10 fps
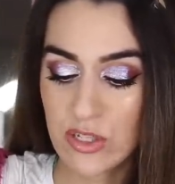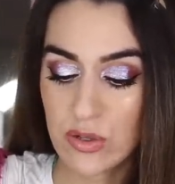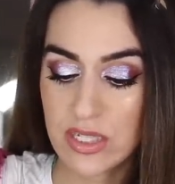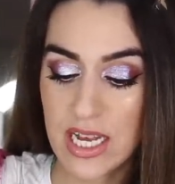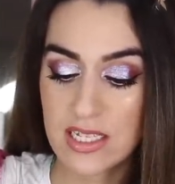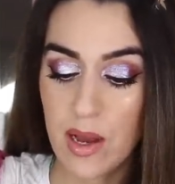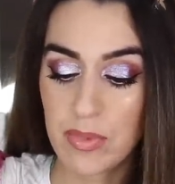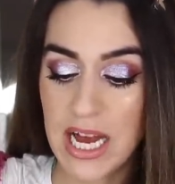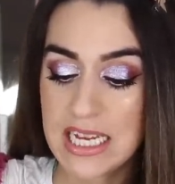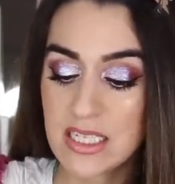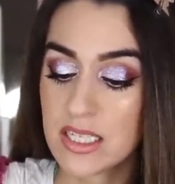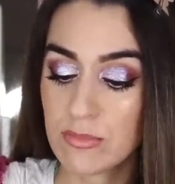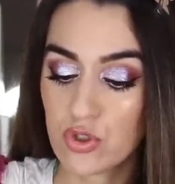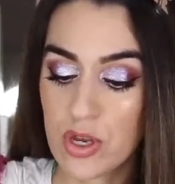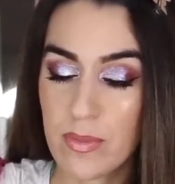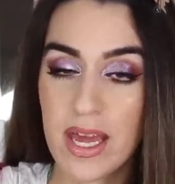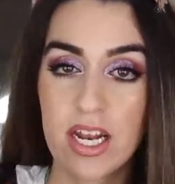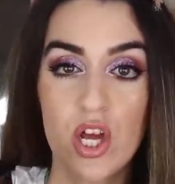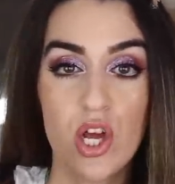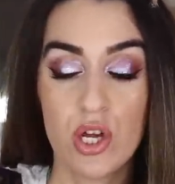So it says applies a lip treatment,
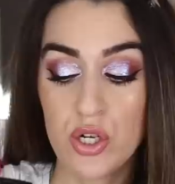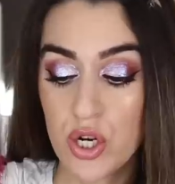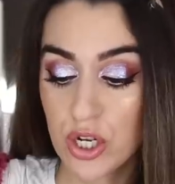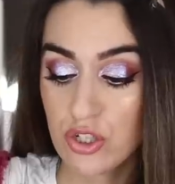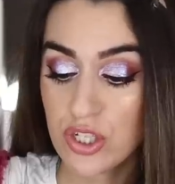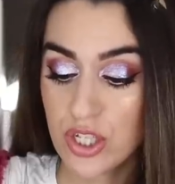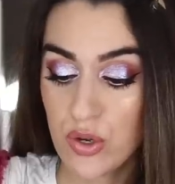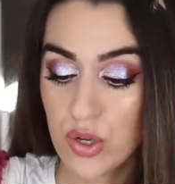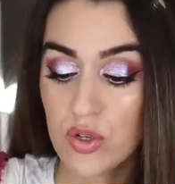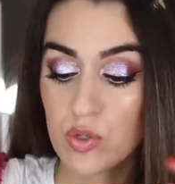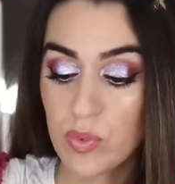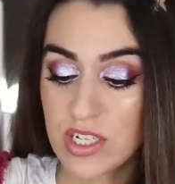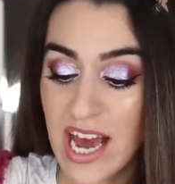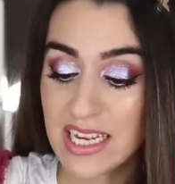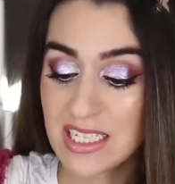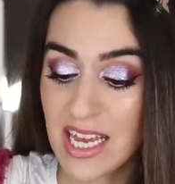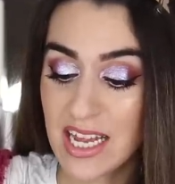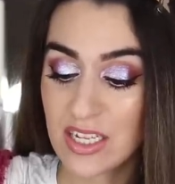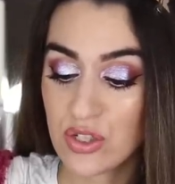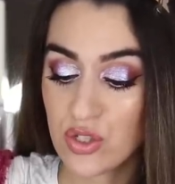nourishes cuticles, protects
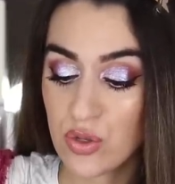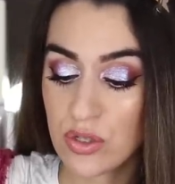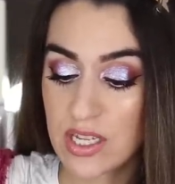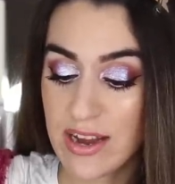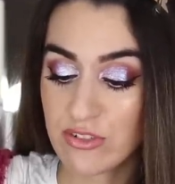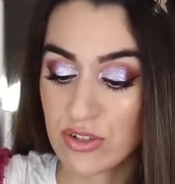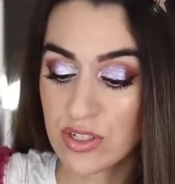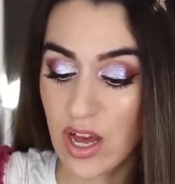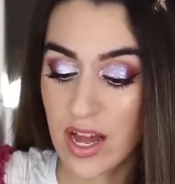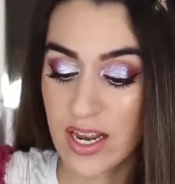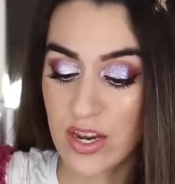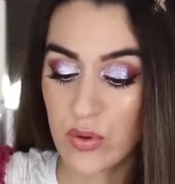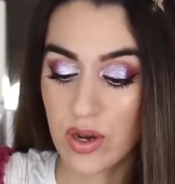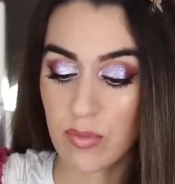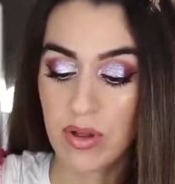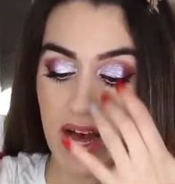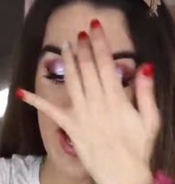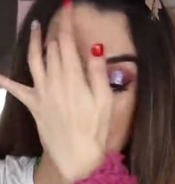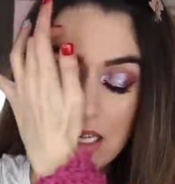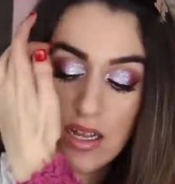skin, soothes after sun, and you can apply
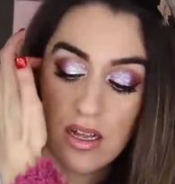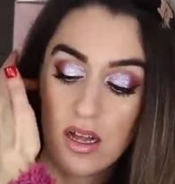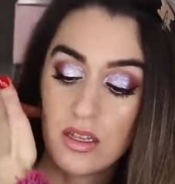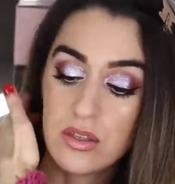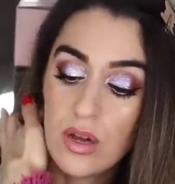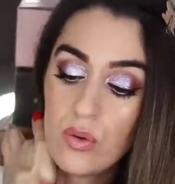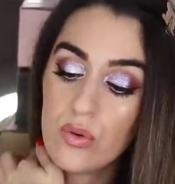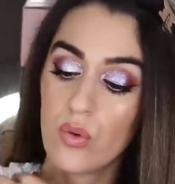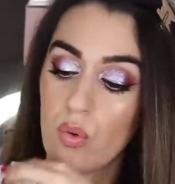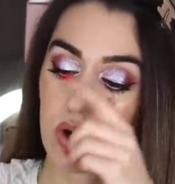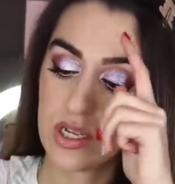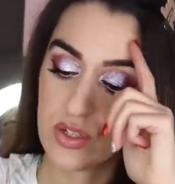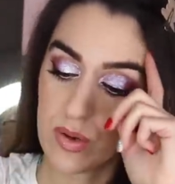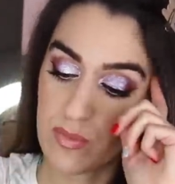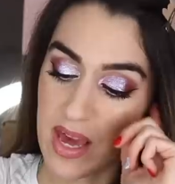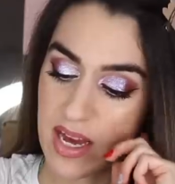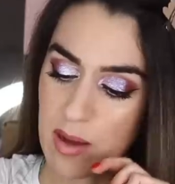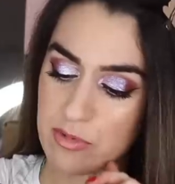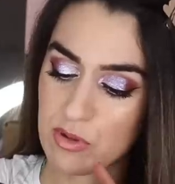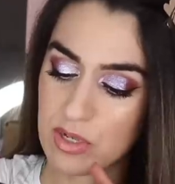it alone or under
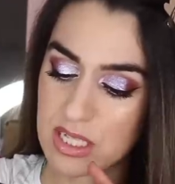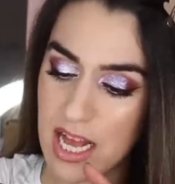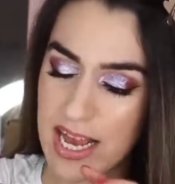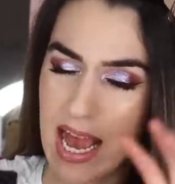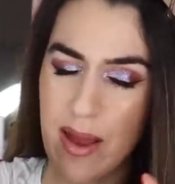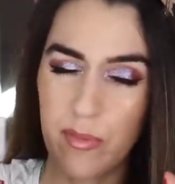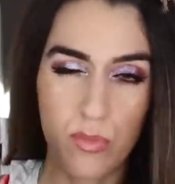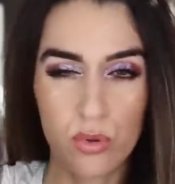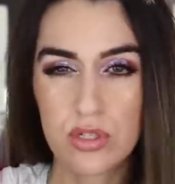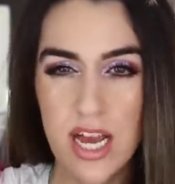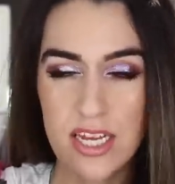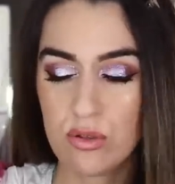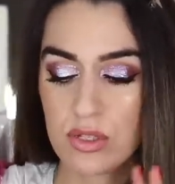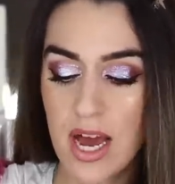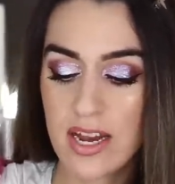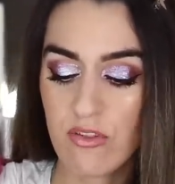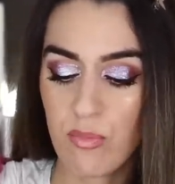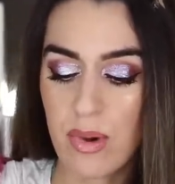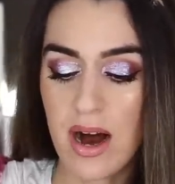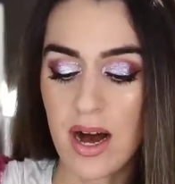makeup. So it's like a multi-use kind
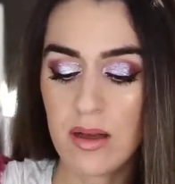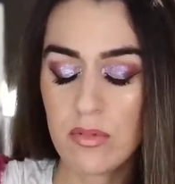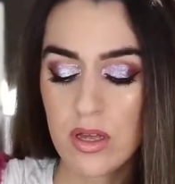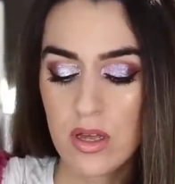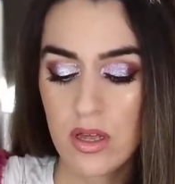of balm.